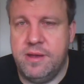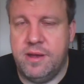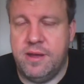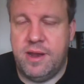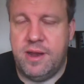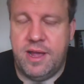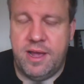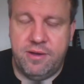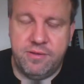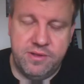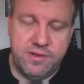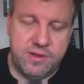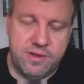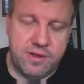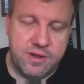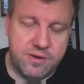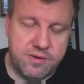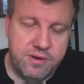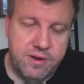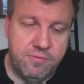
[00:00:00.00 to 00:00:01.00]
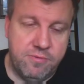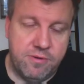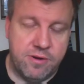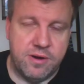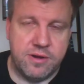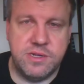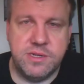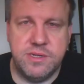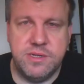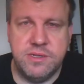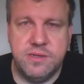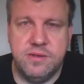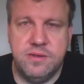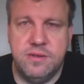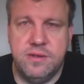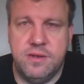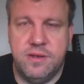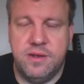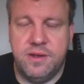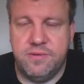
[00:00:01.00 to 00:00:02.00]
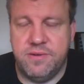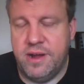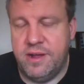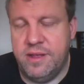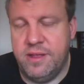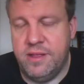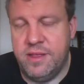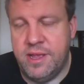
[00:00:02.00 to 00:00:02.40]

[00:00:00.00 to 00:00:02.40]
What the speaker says: on how this country works, rather